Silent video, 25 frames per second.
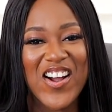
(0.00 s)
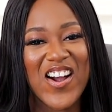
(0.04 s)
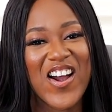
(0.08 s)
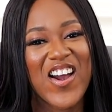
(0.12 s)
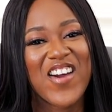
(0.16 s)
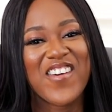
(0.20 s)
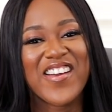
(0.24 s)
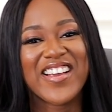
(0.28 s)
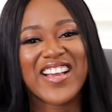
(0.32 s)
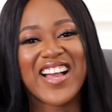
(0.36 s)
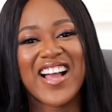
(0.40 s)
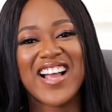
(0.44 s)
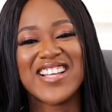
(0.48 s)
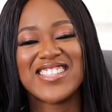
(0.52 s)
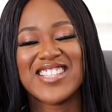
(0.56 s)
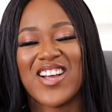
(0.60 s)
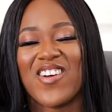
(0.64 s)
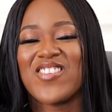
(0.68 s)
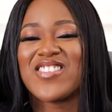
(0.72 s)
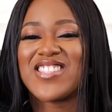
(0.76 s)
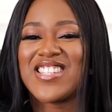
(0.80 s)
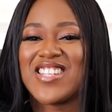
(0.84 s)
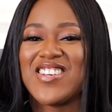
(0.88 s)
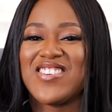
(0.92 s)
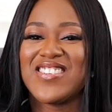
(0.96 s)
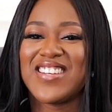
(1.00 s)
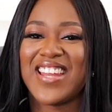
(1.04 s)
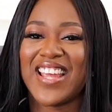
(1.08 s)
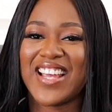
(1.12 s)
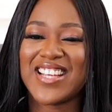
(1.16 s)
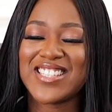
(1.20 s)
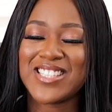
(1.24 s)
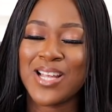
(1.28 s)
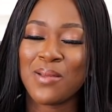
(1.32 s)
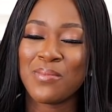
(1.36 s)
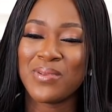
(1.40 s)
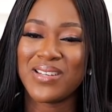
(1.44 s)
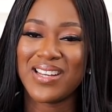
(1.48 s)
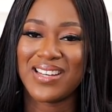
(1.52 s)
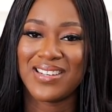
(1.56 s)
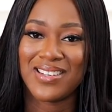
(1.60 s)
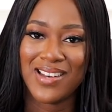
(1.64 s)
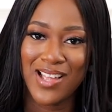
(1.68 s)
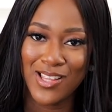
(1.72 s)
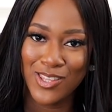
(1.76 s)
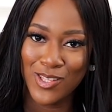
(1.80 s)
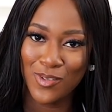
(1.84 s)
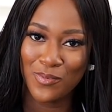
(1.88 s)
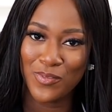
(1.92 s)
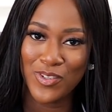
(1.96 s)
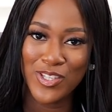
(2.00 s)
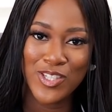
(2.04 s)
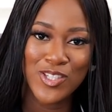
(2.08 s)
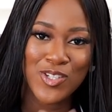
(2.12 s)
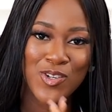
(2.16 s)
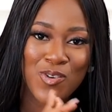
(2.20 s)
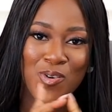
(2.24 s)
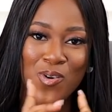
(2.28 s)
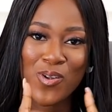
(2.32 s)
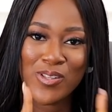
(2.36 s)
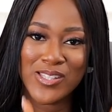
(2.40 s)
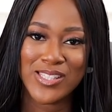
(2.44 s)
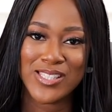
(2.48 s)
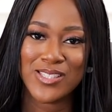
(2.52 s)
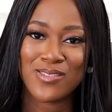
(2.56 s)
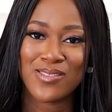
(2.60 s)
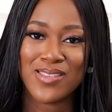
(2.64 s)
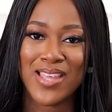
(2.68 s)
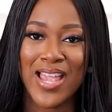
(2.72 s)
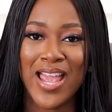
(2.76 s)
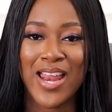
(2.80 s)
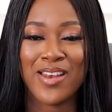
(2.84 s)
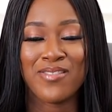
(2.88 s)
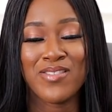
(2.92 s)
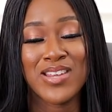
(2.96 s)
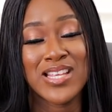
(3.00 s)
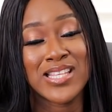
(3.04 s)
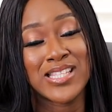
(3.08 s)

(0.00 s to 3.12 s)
All right guys, I'll see you next time in another video. Until then,